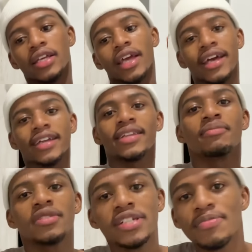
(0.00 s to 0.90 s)
Okay, the
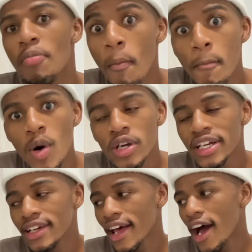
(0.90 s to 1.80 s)
mood is
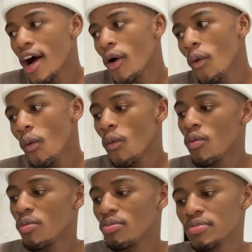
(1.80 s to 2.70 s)
mooding now.
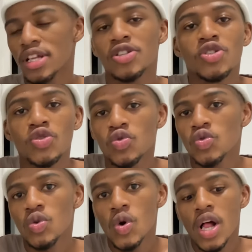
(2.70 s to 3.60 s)
Let's
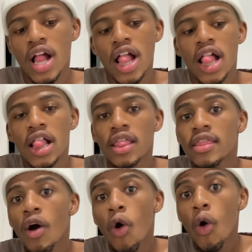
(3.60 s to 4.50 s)
do
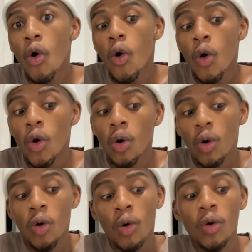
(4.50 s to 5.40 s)
the
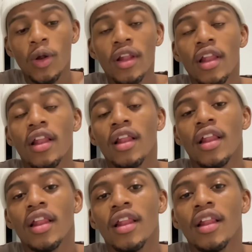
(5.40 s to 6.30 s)

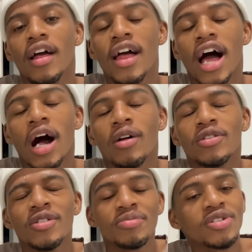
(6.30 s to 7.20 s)
whole I'll
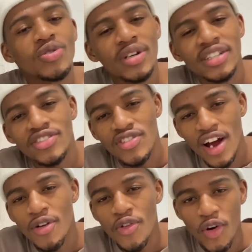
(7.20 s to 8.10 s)
not be doing the try
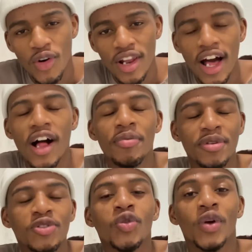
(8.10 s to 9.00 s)
on haul, I'll be
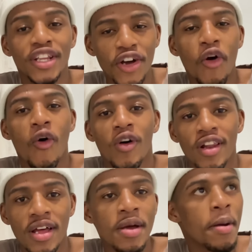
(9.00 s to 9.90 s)
doing the haul,
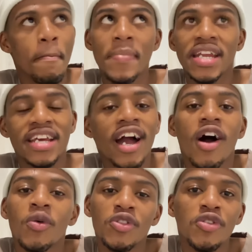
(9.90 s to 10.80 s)
meaning
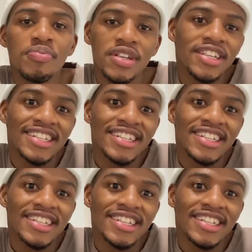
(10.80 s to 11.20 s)
I will not be